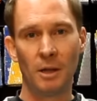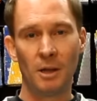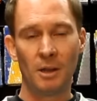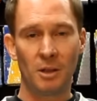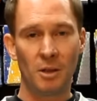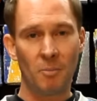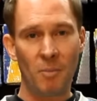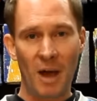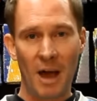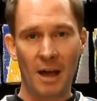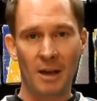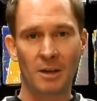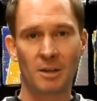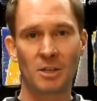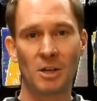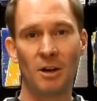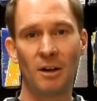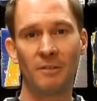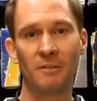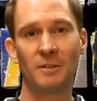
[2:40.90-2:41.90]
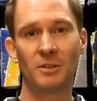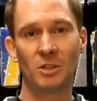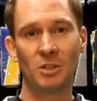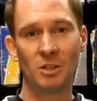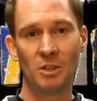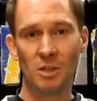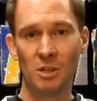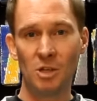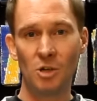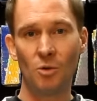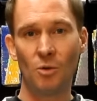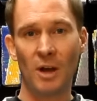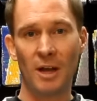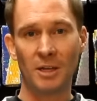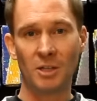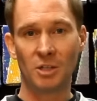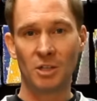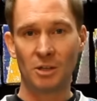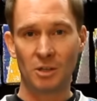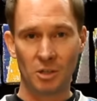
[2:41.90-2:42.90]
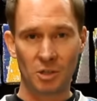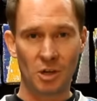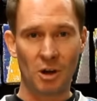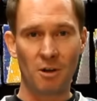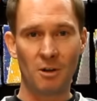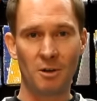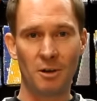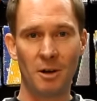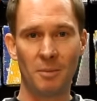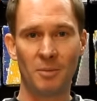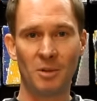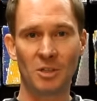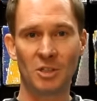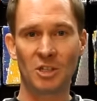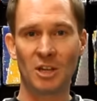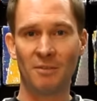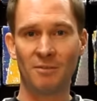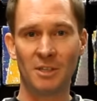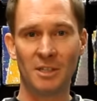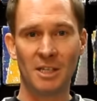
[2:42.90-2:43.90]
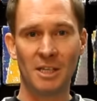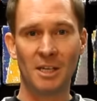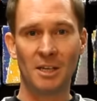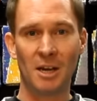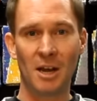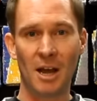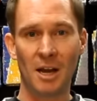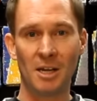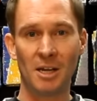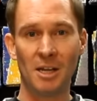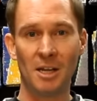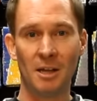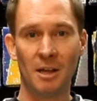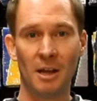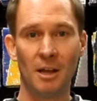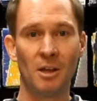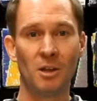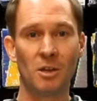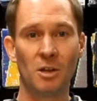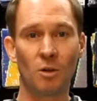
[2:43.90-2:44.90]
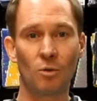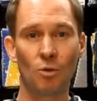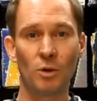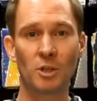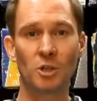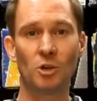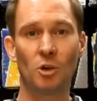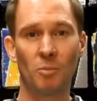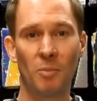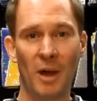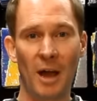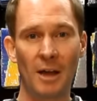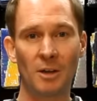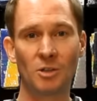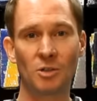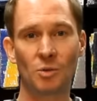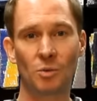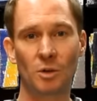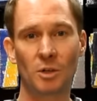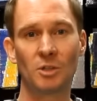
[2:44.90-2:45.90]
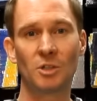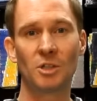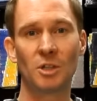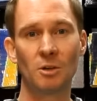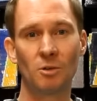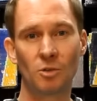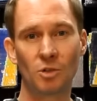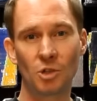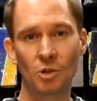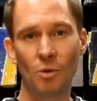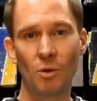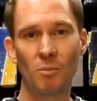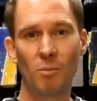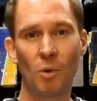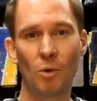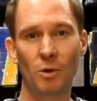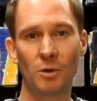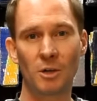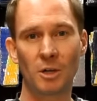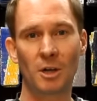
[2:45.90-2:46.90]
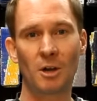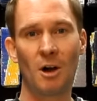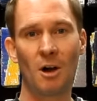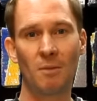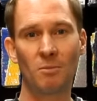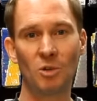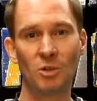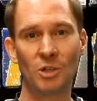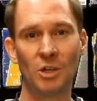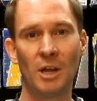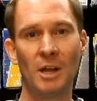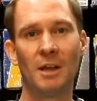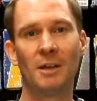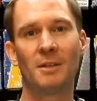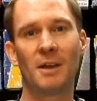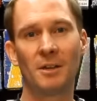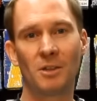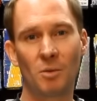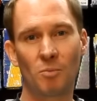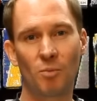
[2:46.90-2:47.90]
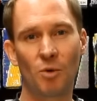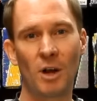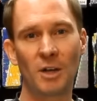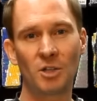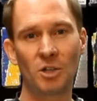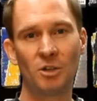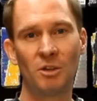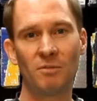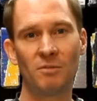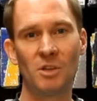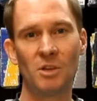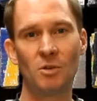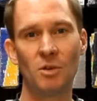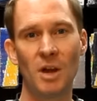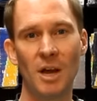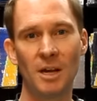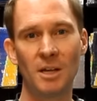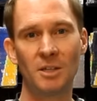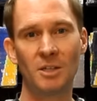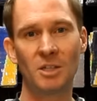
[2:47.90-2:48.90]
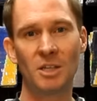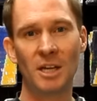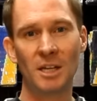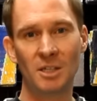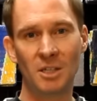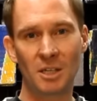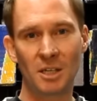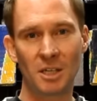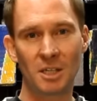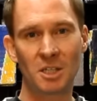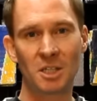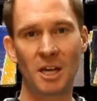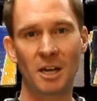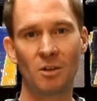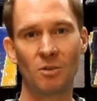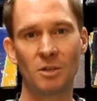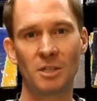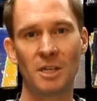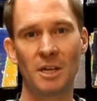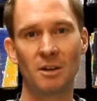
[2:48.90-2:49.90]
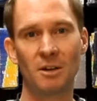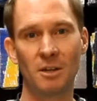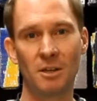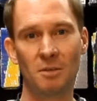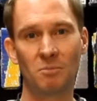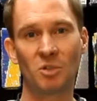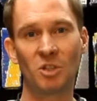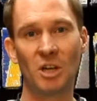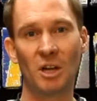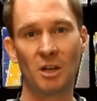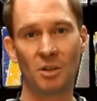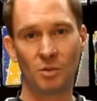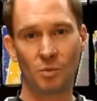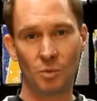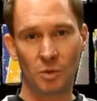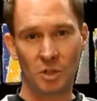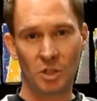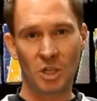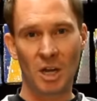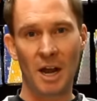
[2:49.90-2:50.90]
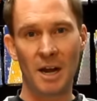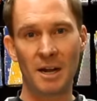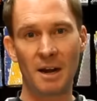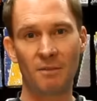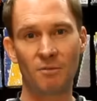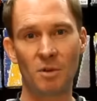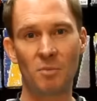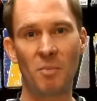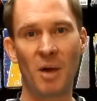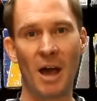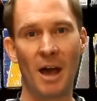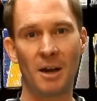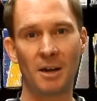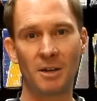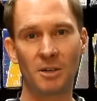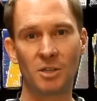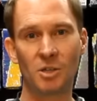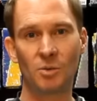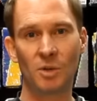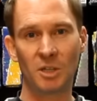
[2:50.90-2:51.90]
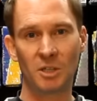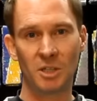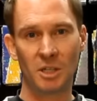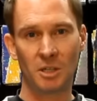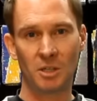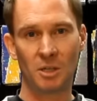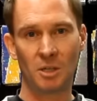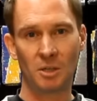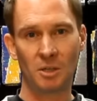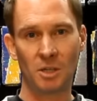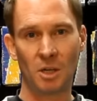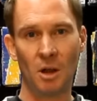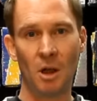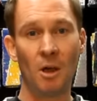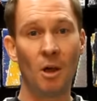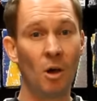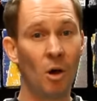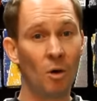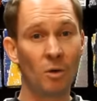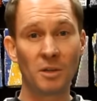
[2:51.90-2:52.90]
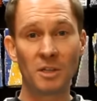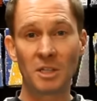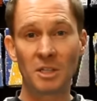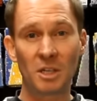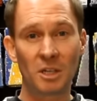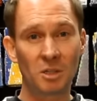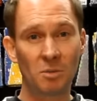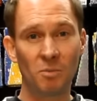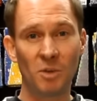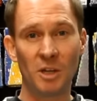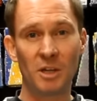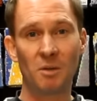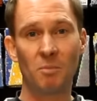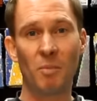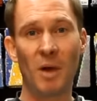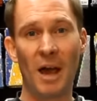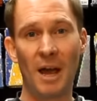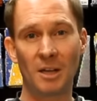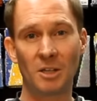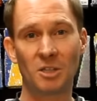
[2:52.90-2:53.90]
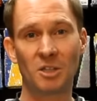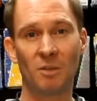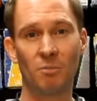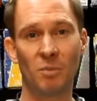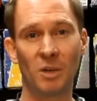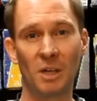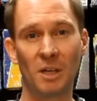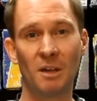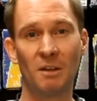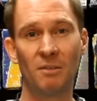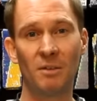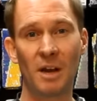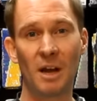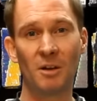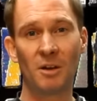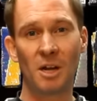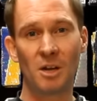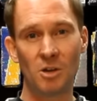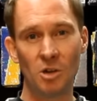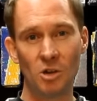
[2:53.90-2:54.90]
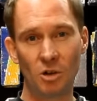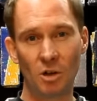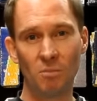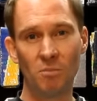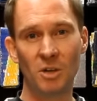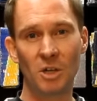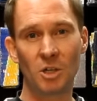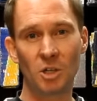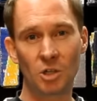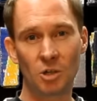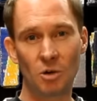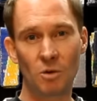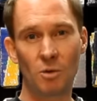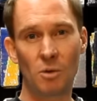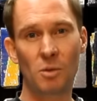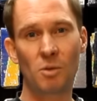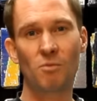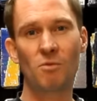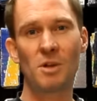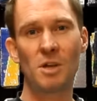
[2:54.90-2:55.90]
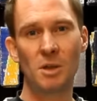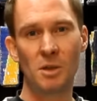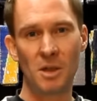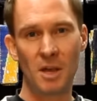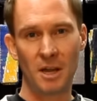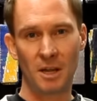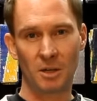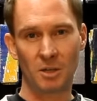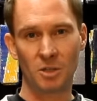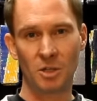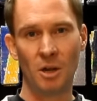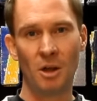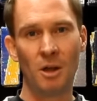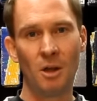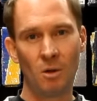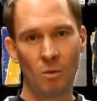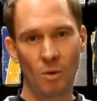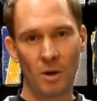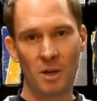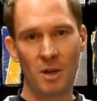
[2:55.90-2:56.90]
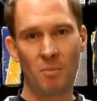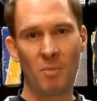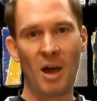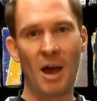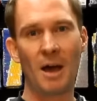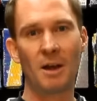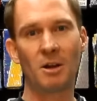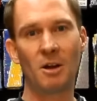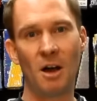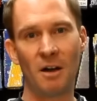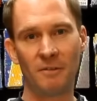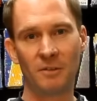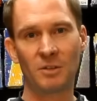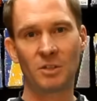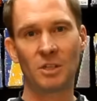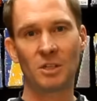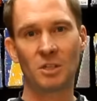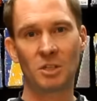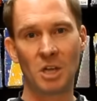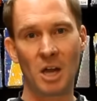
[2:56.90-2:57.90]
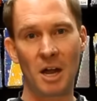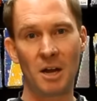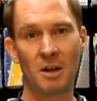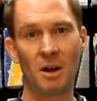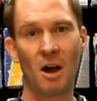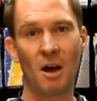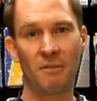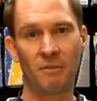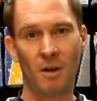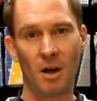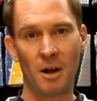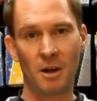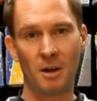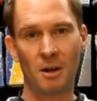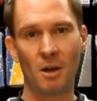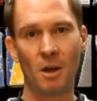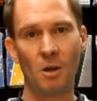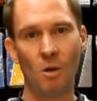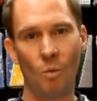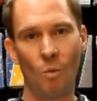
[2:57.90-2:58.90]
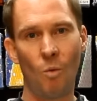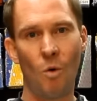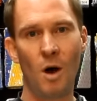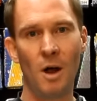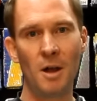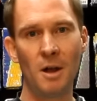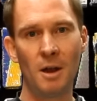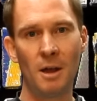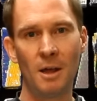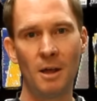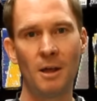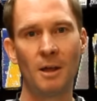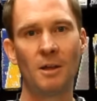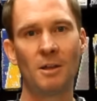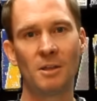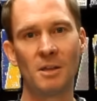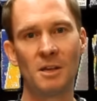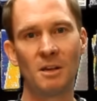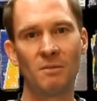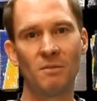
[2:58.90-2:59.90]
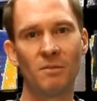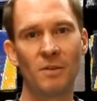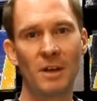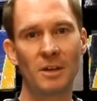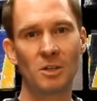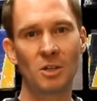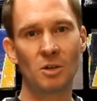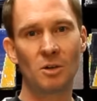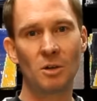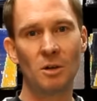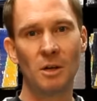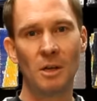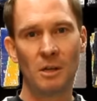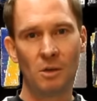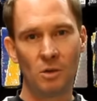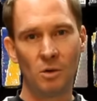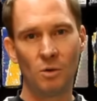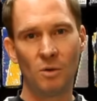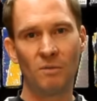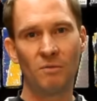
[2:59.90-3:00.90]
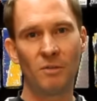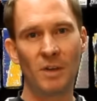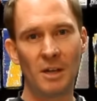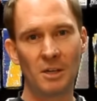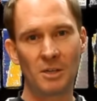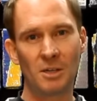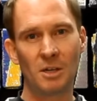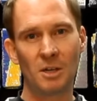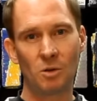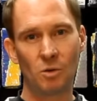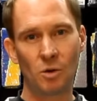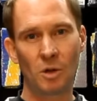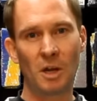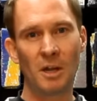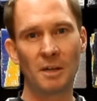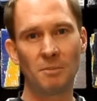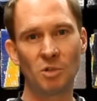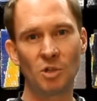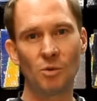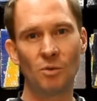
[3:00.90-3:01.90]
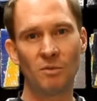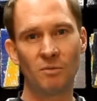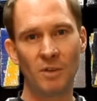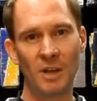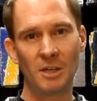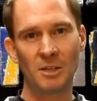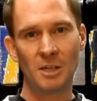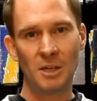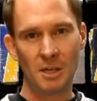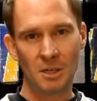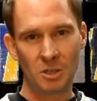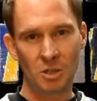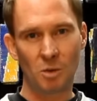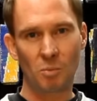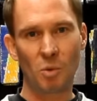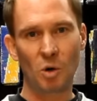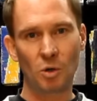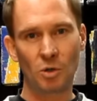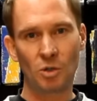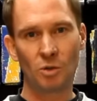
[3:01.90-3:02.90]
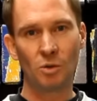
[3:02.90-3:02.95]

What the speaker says: The patent office in the US started up in 1790. The original patents were considered so important to commerce that the President of the United States and the Secretary themselves would sign every patent into existence. Only 6 million patents have been given out, and you can be assured three things when the patent office has signed off on it. One, the inventor who claims to invent it is the person